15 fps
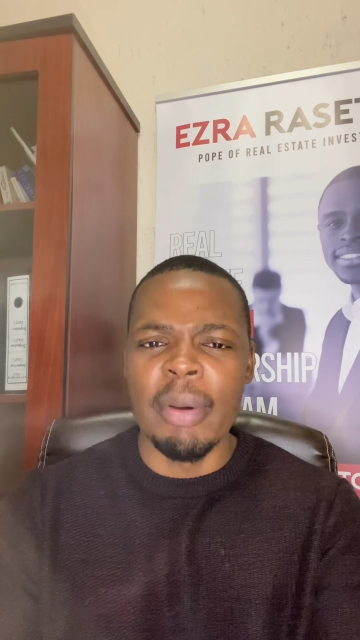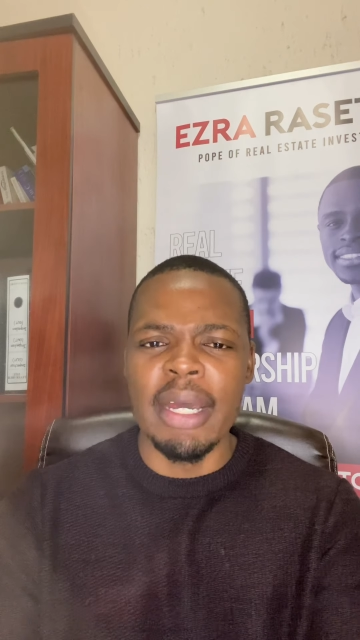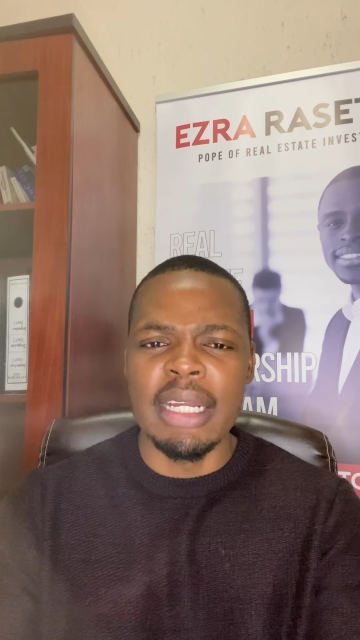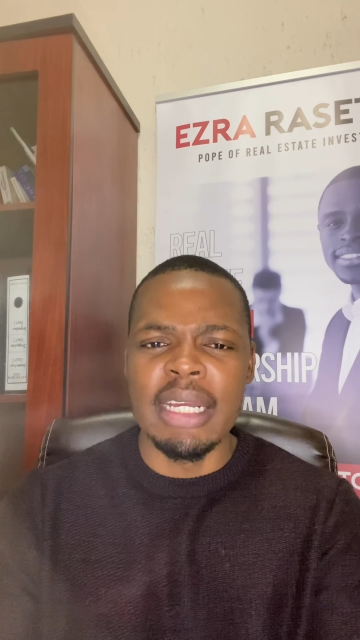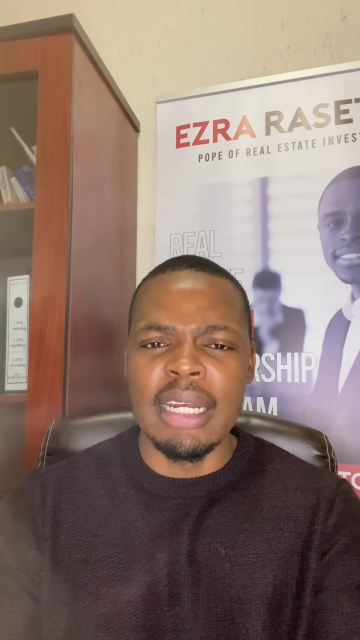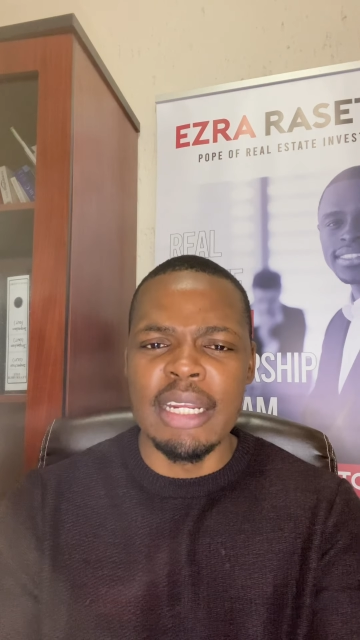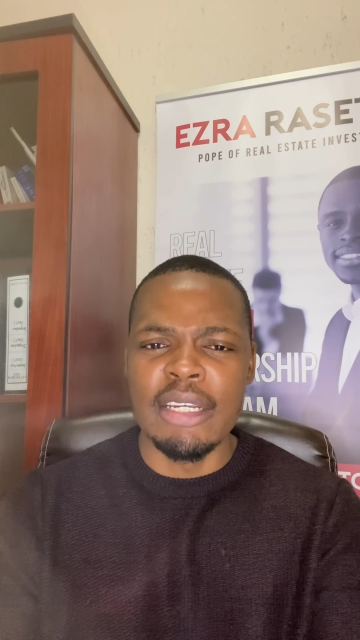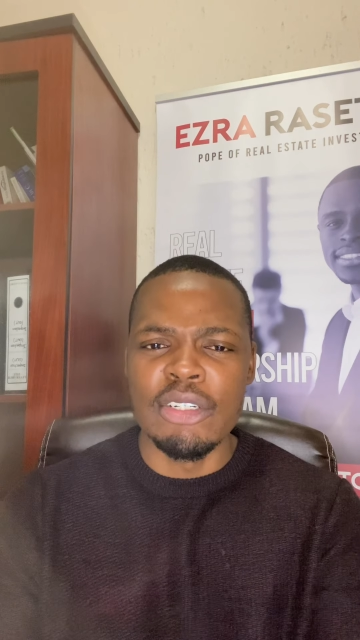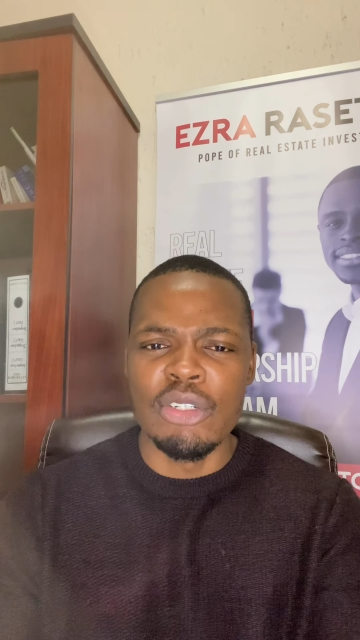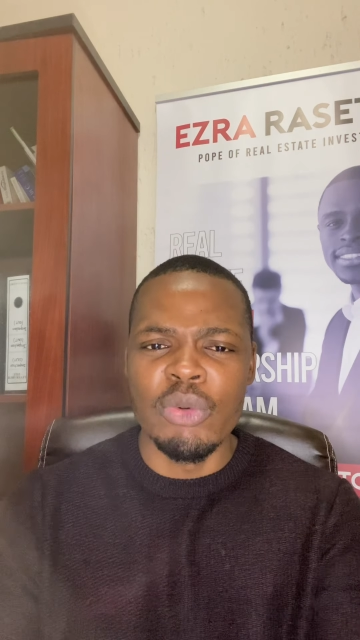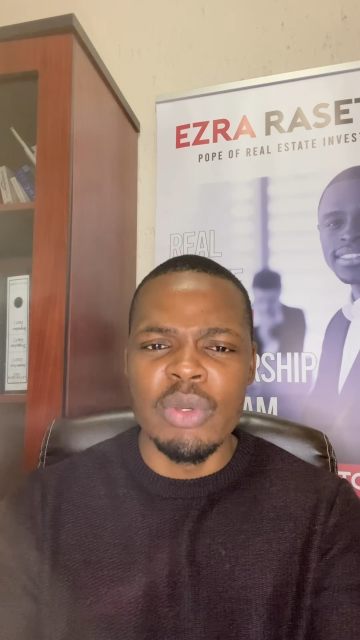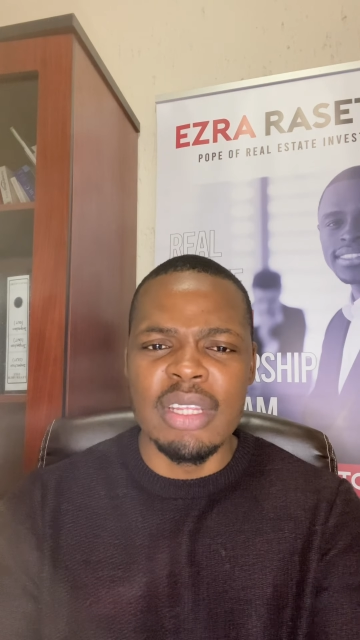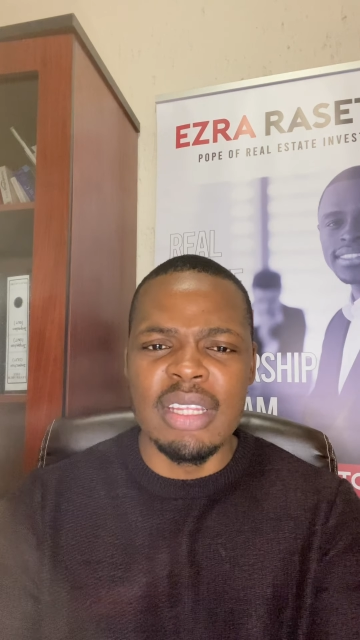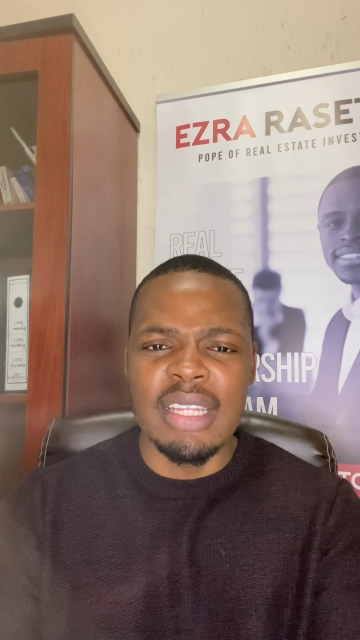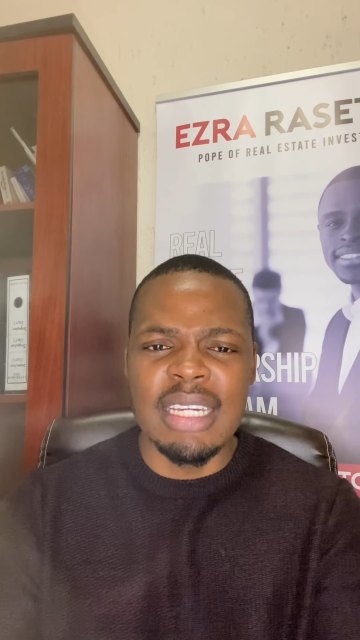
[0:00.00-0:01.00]
I regret
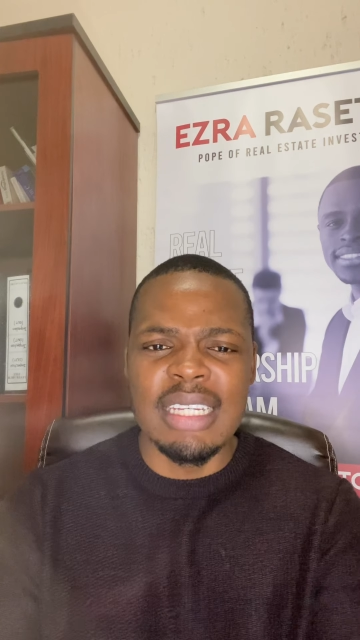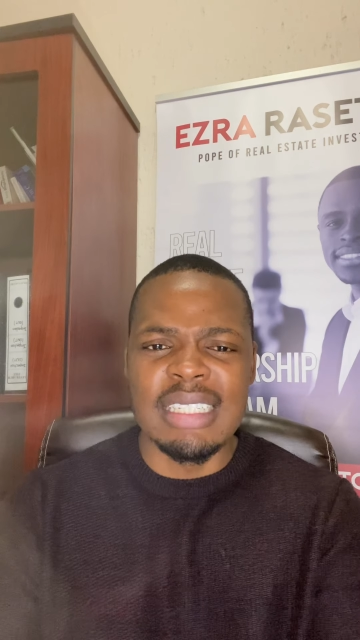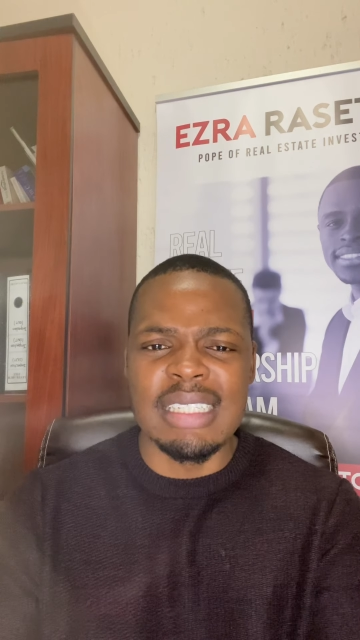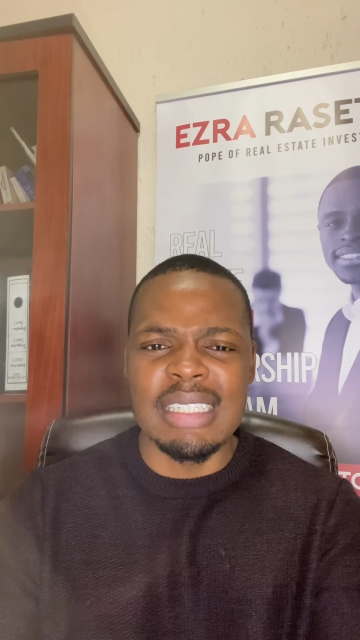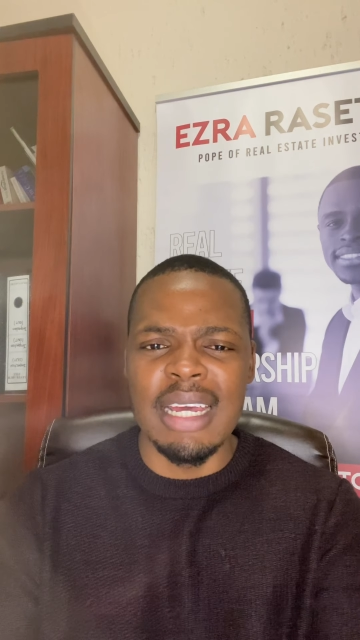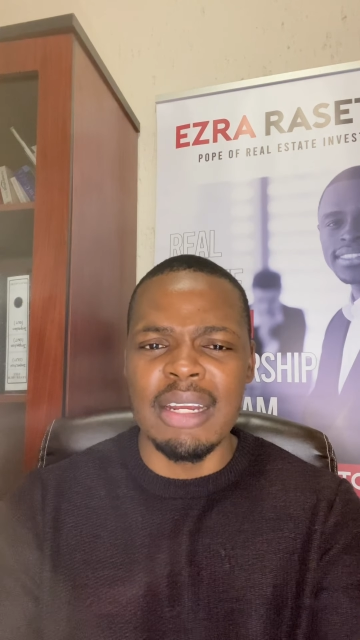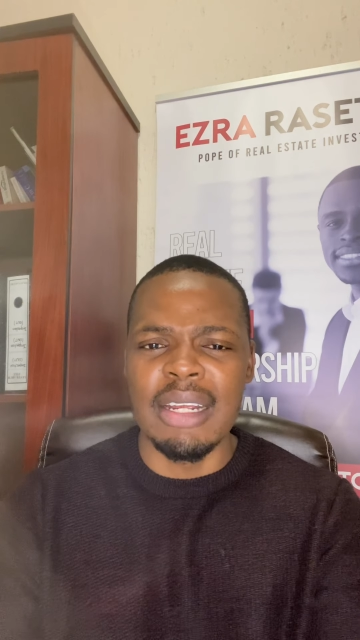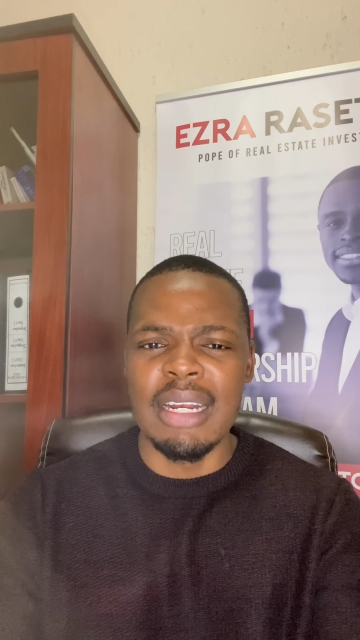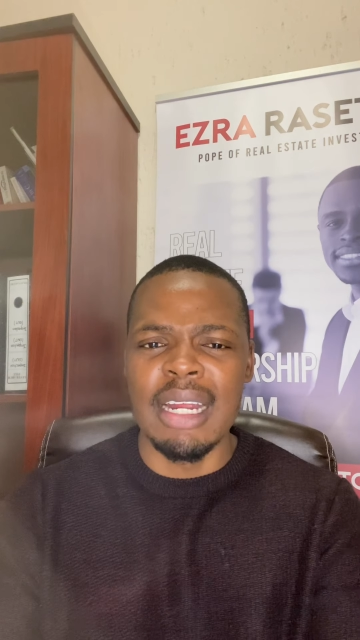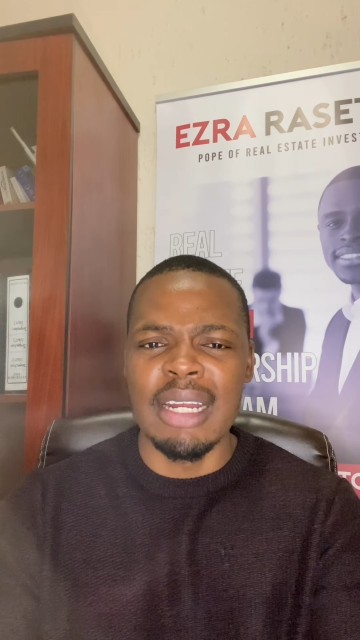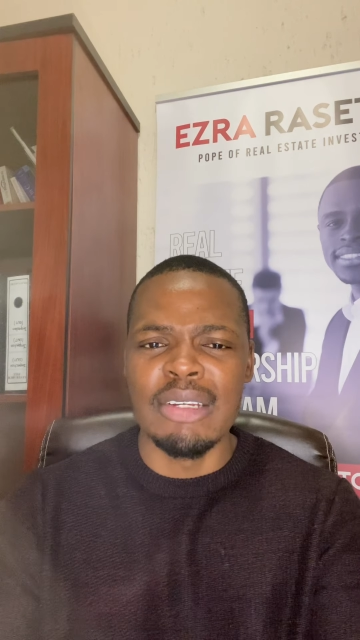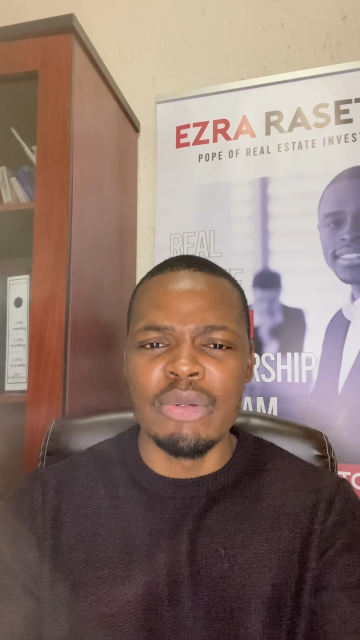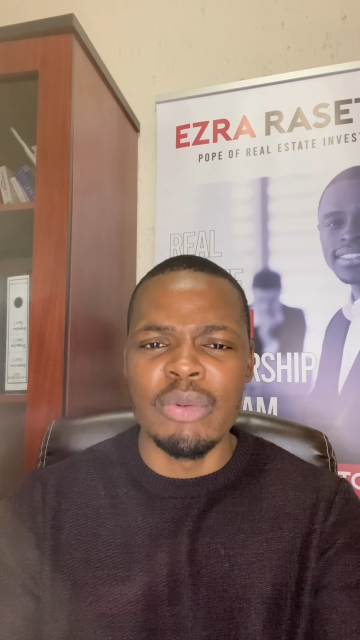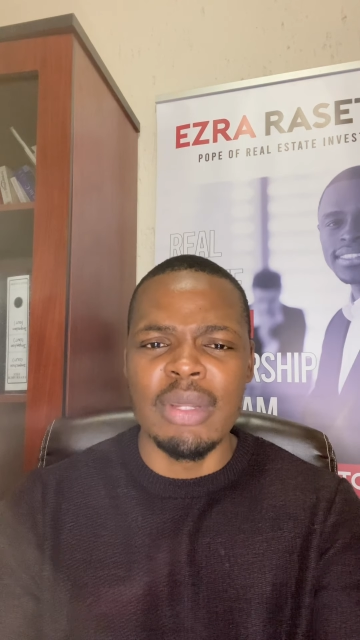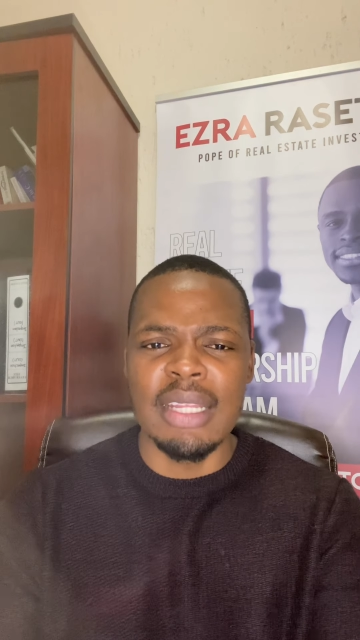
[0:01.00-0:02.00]
doing this, I
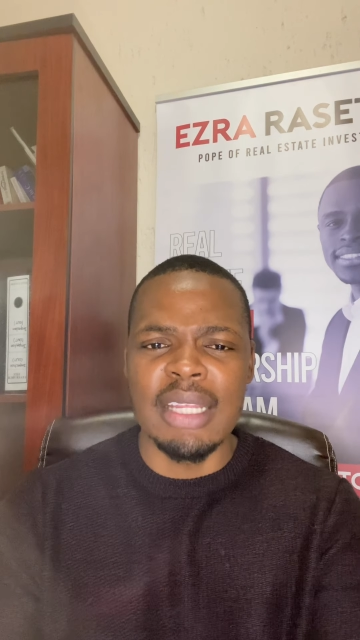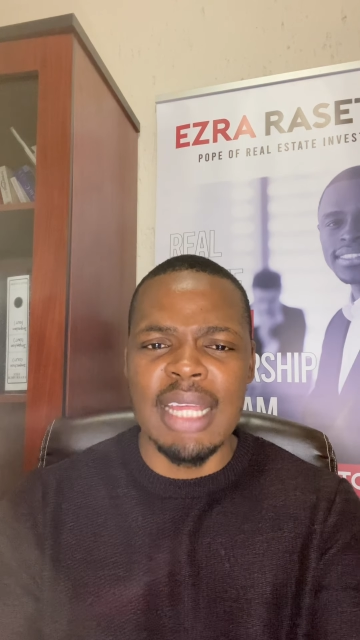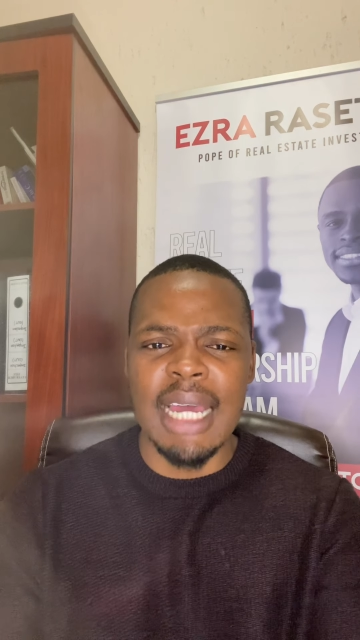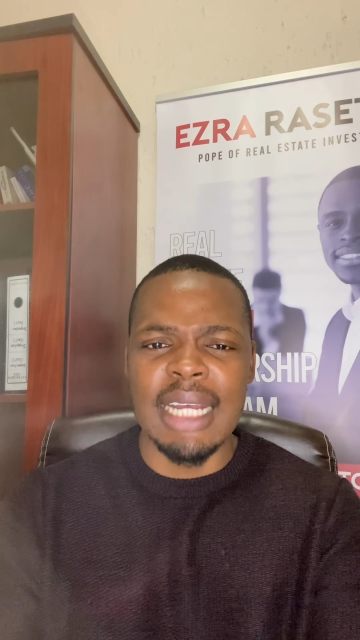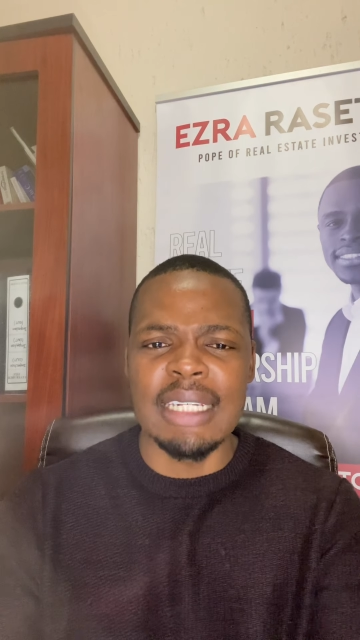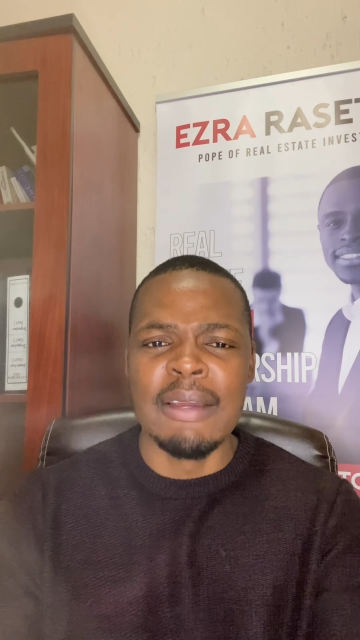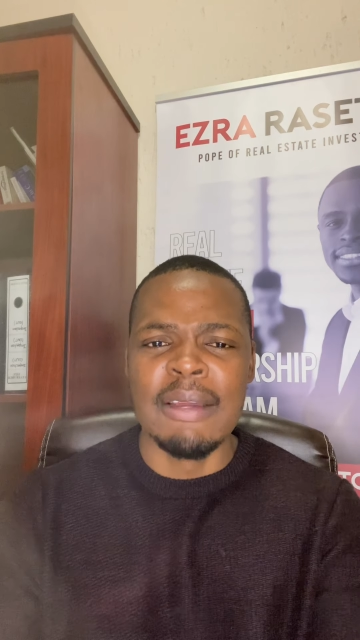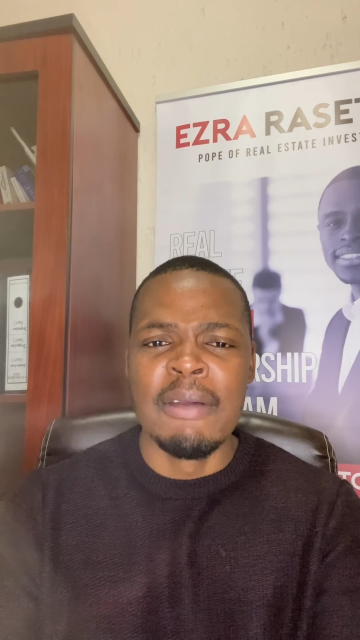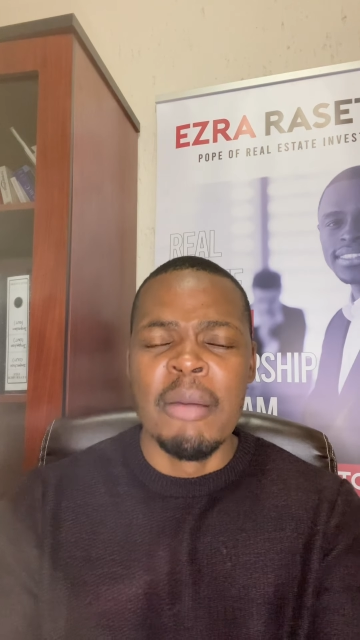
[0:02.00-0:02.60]
regret doing that.